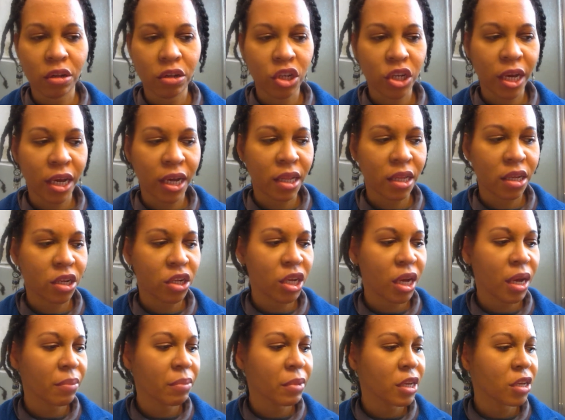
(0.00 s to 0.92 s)
challenge.
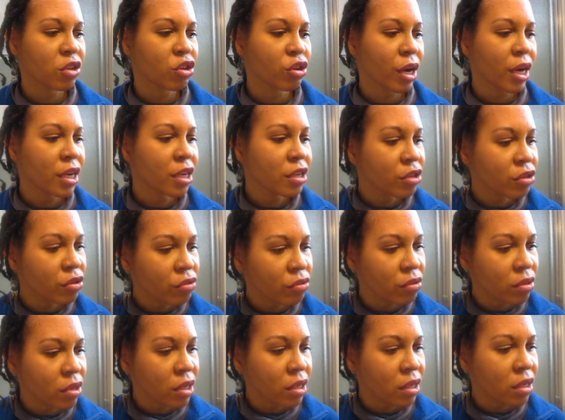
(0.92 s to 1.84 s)
I may try to do
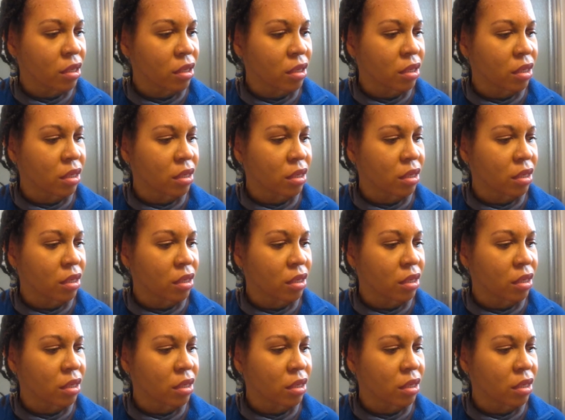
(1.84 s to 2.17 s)
this,